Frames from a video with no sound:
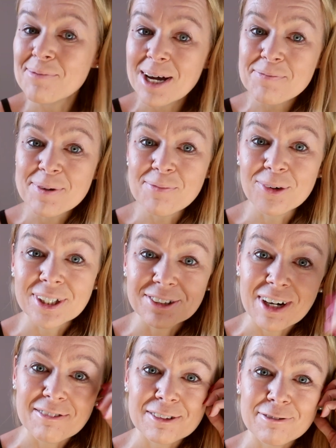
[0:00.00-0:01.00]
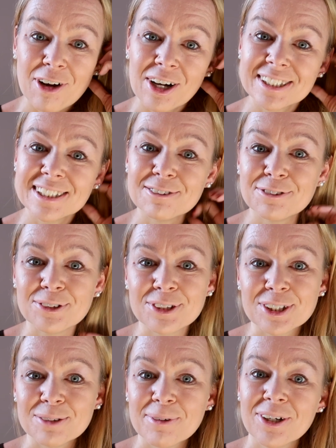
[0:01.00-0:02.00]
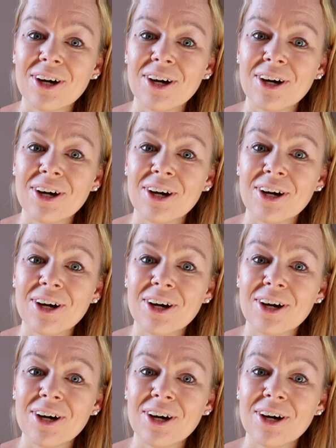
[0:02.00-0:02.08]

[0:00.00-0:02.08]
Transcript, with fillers: might be more travel vlogs in the future, but